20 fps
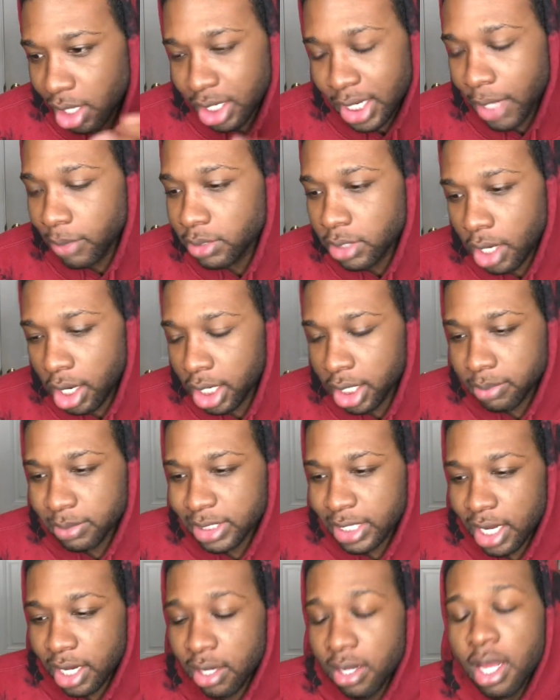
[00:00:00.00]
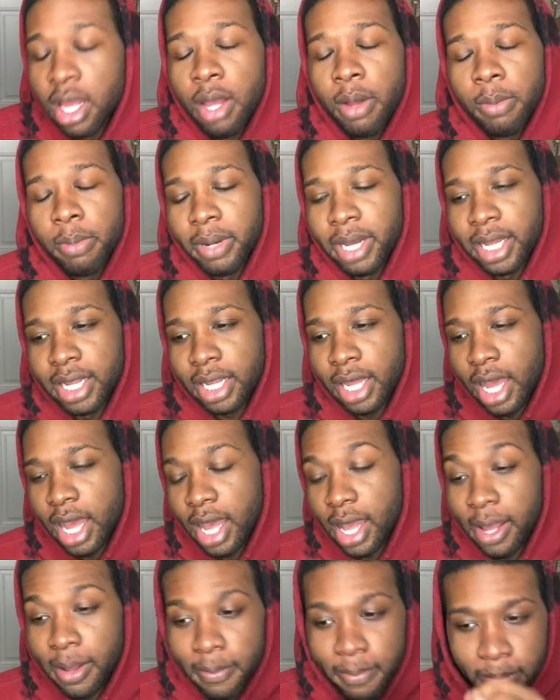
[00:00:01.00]
That was an RM style. But
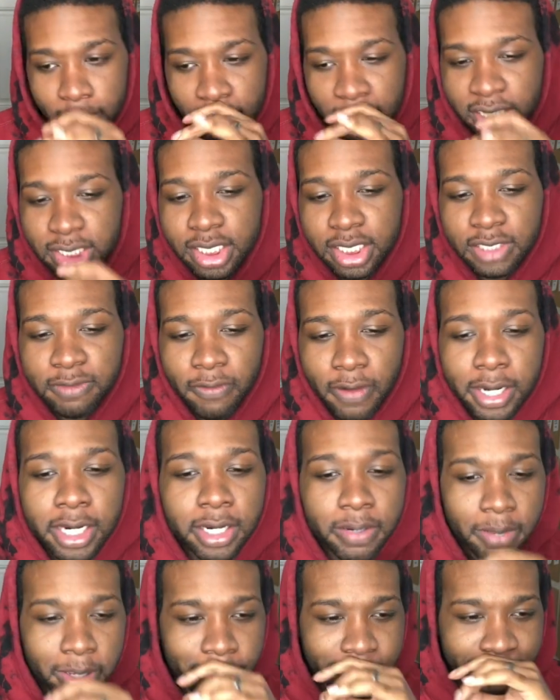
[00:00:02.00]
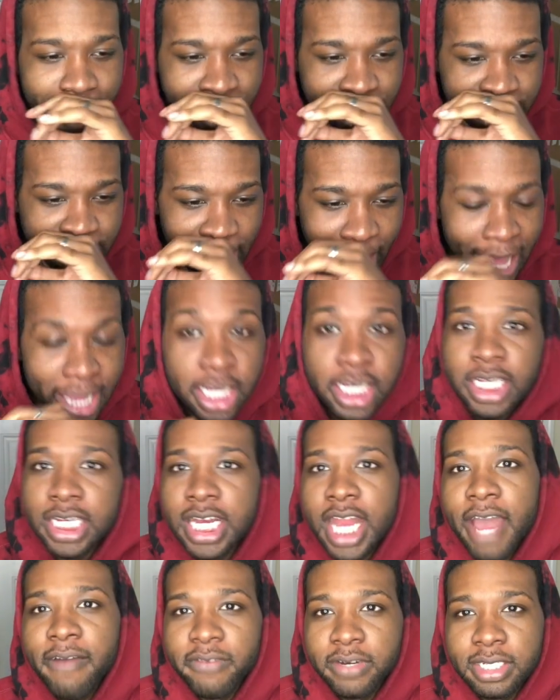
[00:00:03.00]
it's just funny to me because I could
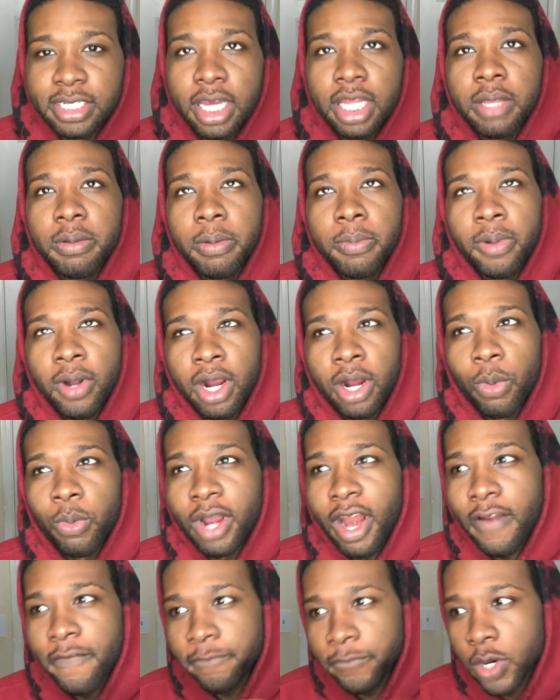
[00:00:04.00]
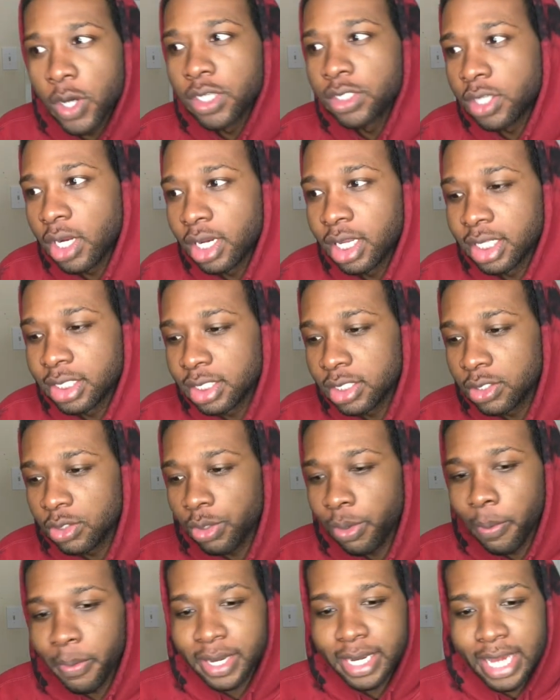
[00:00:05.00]
never tell them apart when I first started listening
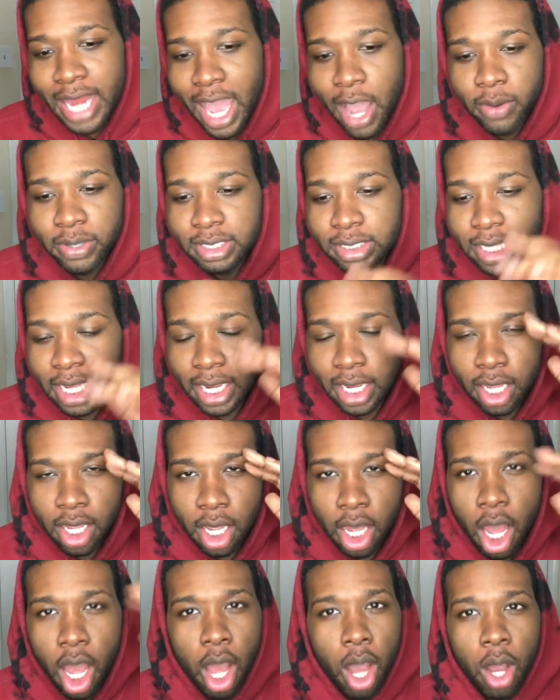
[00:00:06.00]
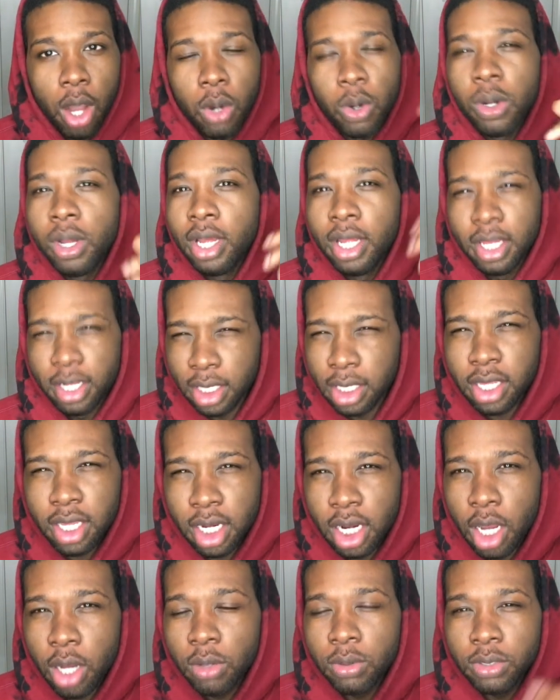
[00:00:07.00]
to them. But now it's like, oh,
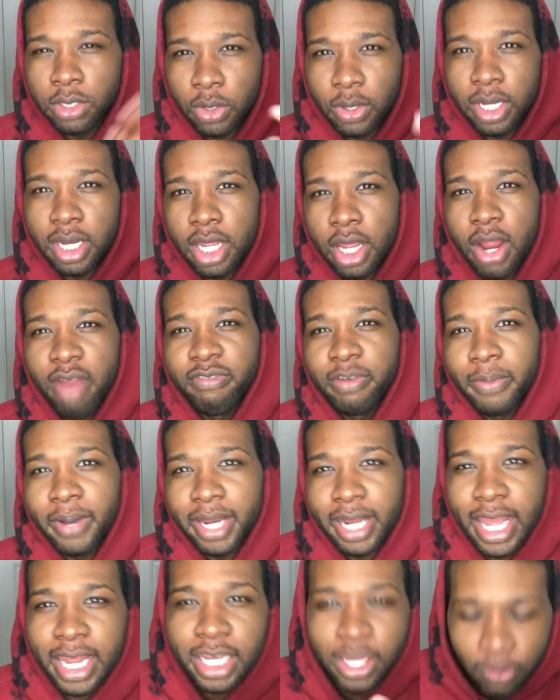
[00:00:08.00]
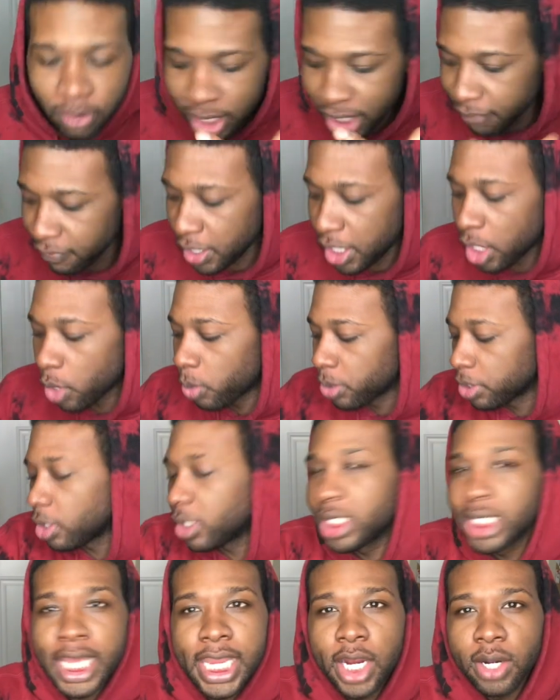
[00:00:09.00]
you know, you can hear everybody. And you can even hear when they're
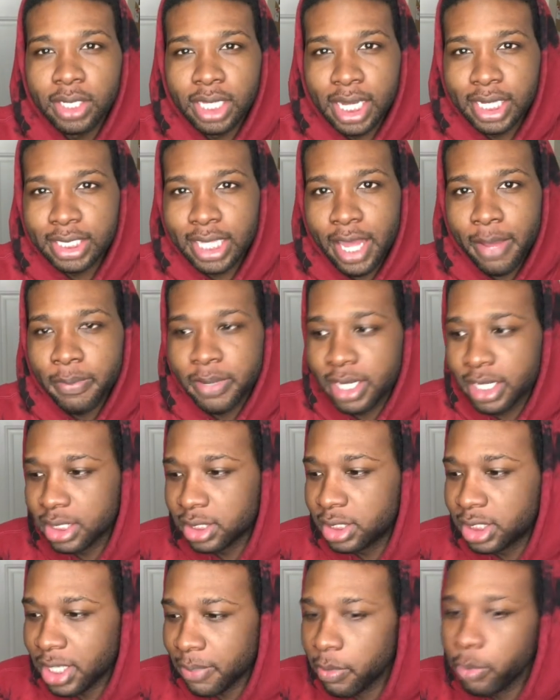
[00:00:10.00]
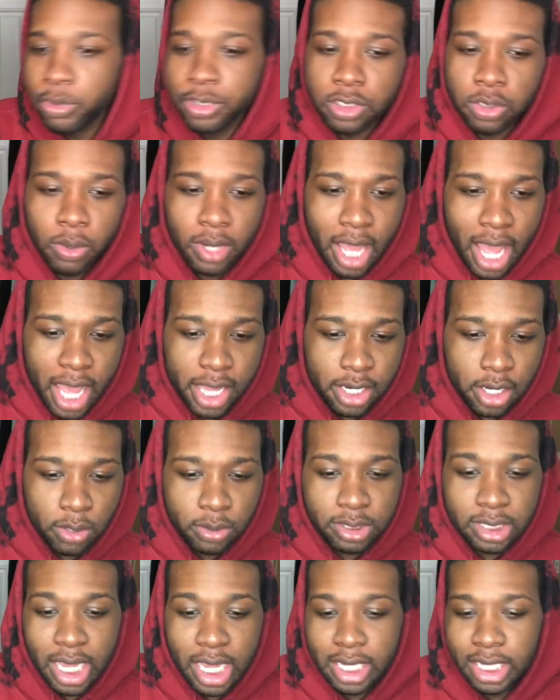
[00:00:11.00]
layered like that, because Jimin was doing high
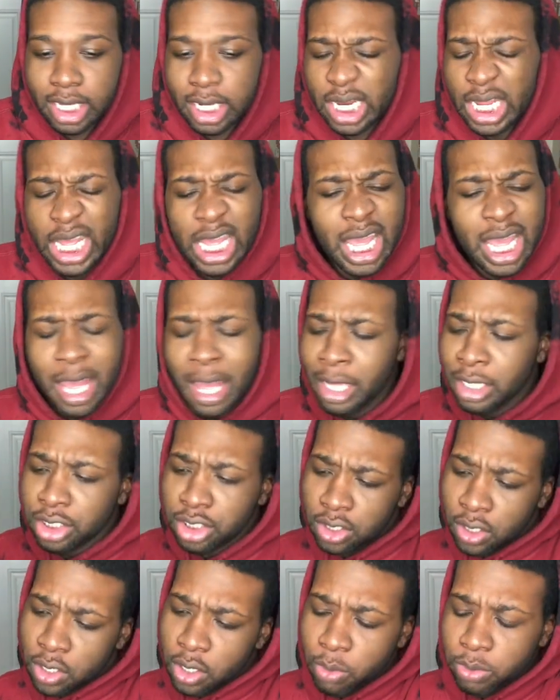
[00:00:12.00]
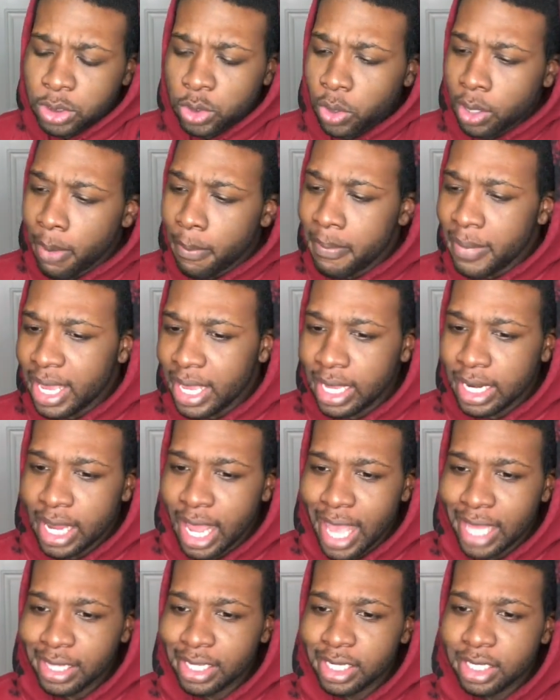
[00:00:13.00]
notes, and then Jungkook was doing a mid,
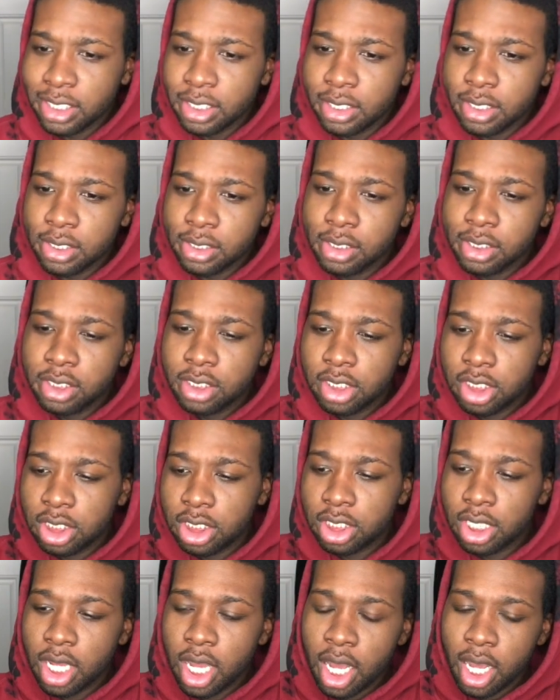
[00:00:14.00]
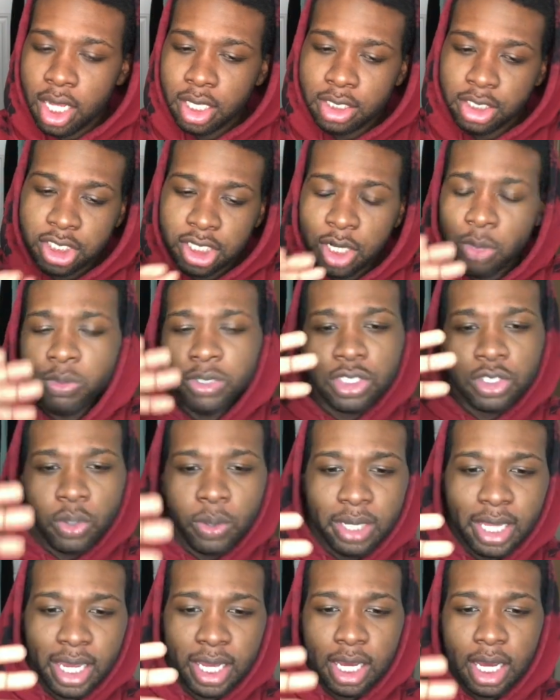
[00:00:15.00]
and then Jin was
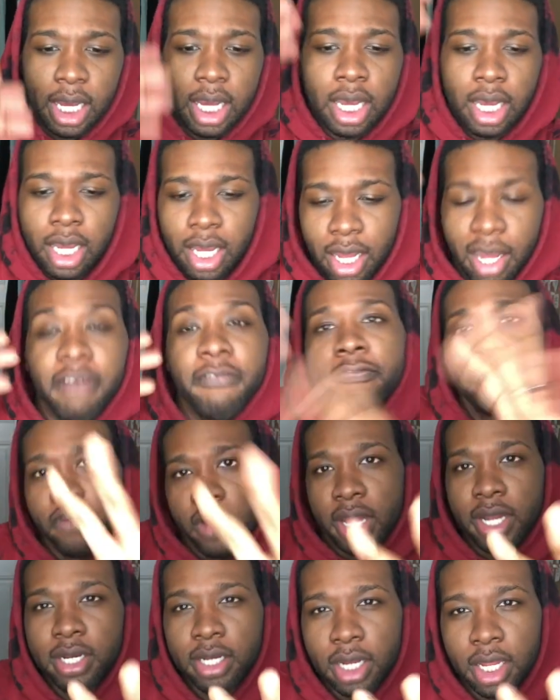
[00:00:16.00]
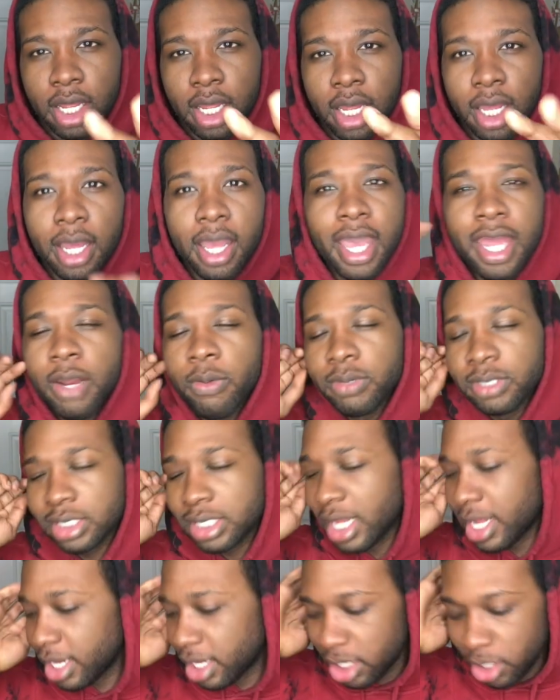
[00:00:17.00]
doing like a front. And it was
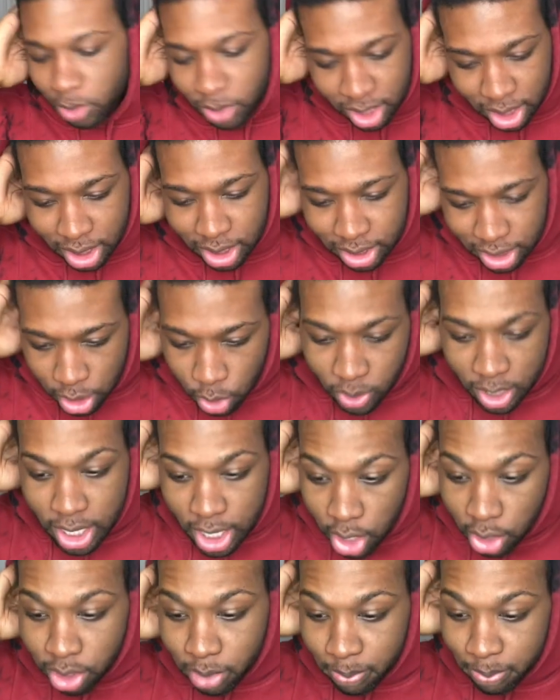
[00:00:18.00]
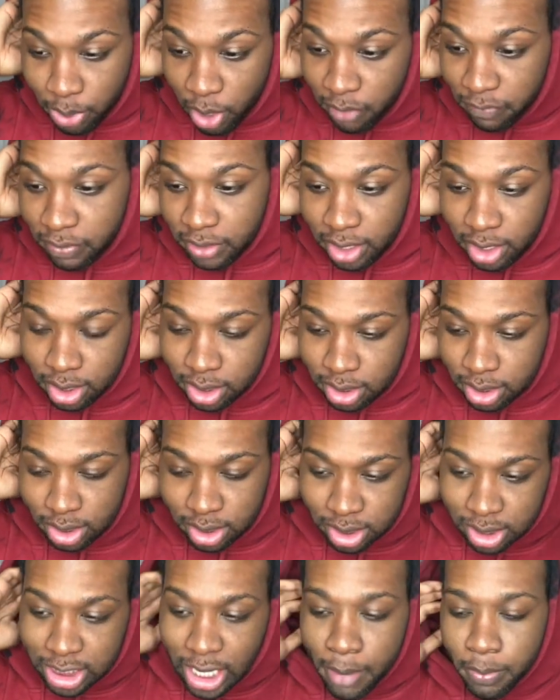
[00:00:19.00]
like, you could hear them perfectly
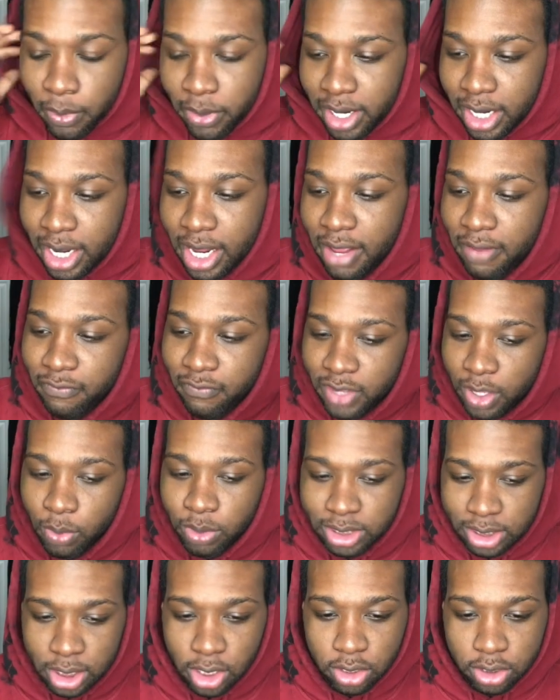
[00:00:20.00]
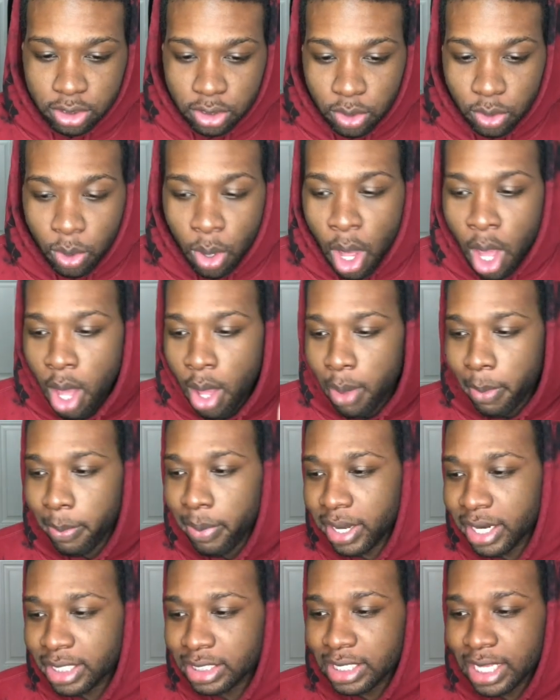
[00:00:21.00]
separated, and V was in there too.
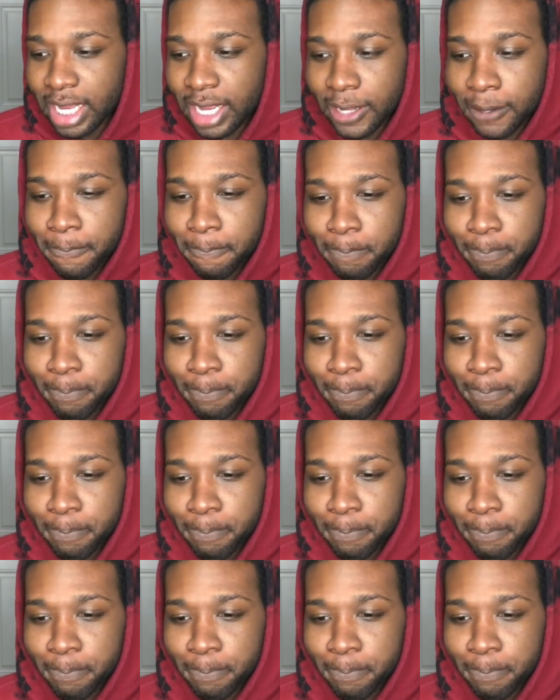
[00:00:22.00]
But it's like,